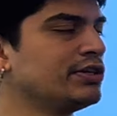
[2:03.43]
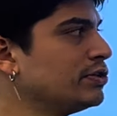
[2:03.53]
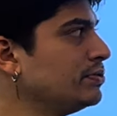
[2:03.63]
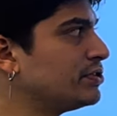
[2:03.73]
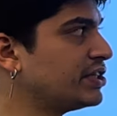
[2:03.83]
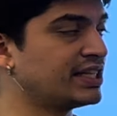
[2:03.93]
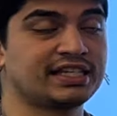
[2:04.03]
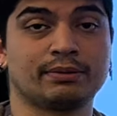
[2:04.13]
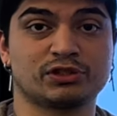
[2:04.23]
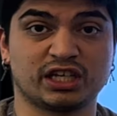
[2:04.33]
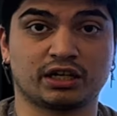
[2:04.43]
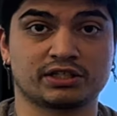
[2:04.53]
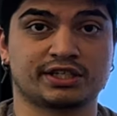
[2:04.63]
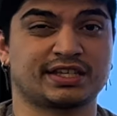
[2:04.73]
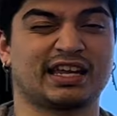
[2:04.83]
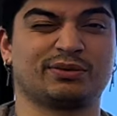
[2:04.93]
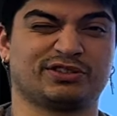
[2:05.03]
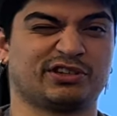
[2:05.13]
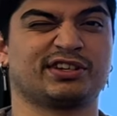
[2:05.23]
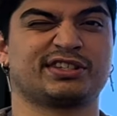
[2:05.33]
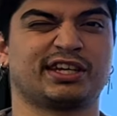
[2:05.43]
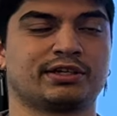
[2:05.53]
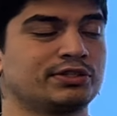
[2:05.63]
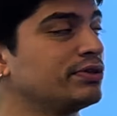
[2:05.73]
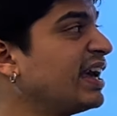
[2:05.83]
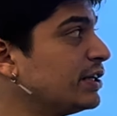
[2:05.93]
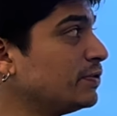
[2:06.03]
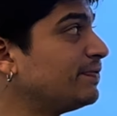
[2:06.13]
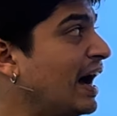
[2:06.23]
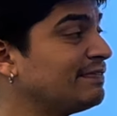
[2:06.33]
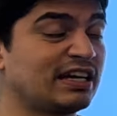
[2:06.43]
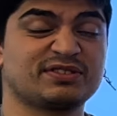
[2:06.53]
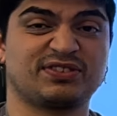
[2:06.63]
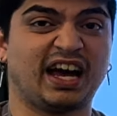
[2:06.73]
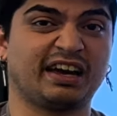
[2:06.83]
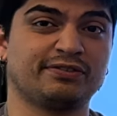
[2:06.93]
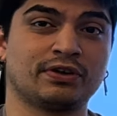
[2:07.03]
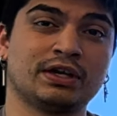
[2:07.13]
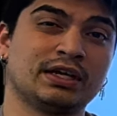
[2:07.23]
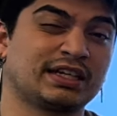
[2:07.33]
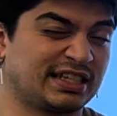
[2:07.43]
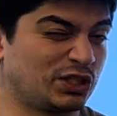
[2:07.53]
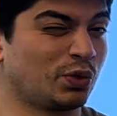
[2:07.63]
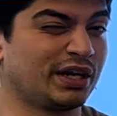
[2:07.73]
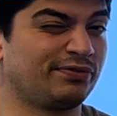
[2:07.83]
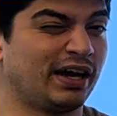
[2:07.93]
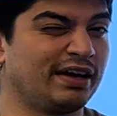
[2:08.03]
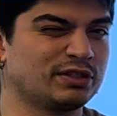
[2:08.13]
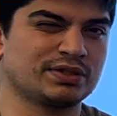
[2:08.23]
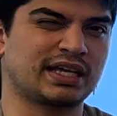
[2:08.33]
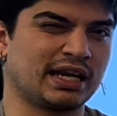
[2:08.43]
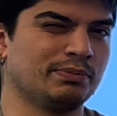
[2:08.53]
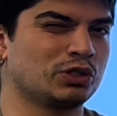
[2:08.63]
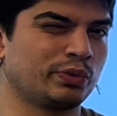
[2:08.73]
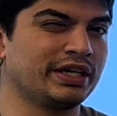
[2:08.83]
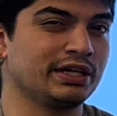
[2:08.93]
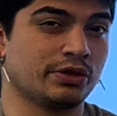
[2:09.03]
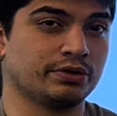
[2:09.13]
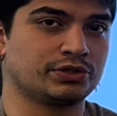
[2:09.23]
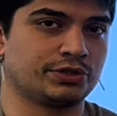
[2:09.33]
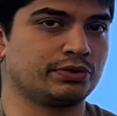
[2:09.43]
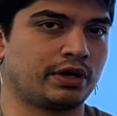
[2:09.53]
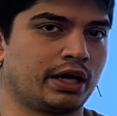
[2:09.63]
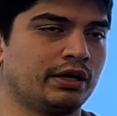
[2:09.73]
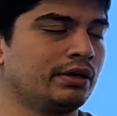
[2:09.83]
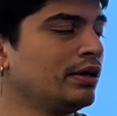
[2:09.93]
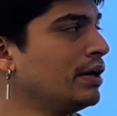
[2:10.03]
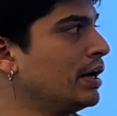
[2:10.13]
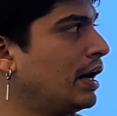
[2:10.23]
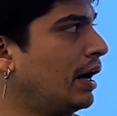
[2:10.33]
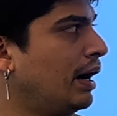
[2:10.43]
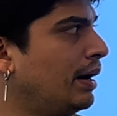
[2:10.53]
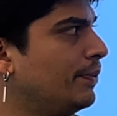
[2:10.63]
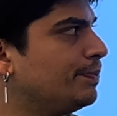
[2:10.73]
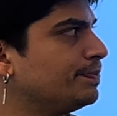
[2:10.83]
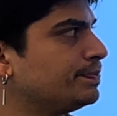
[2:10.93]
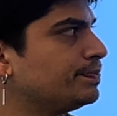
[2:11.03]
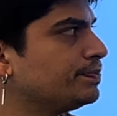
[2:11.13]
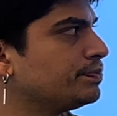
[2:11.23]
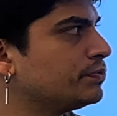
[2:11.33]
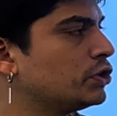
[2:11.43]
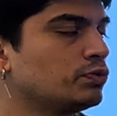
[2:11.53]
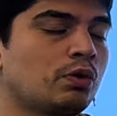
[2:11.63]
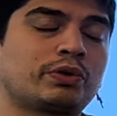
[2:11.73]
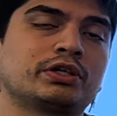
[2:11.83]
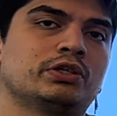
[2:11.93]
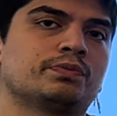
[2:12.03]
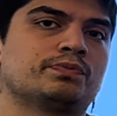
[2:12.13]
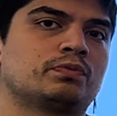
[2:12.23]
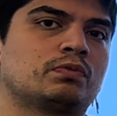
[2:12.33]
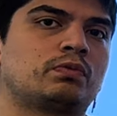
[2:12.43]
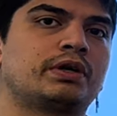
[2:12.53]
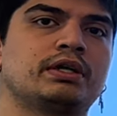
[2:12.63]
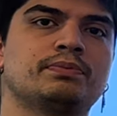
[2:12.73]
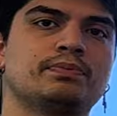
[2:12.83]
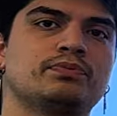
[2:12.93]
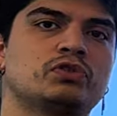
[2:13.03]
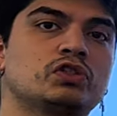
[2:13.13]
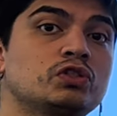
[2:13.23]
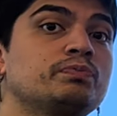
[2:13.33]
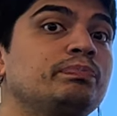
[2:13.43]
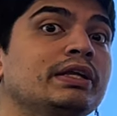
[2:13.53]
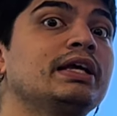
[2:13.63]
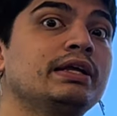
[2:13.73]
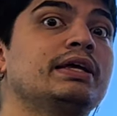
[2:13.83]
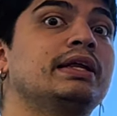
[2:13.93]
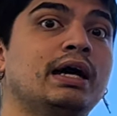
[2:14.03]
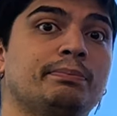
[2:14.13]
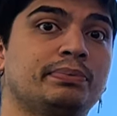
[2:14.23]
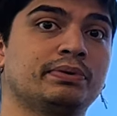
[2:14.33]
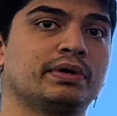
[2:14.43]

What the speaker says: do 6 times 6 because that equals 36. You can't do 5 times 5 because that's 25. So it's kind of in between those two, right? So this is what we're gonna do. We're gonna split it up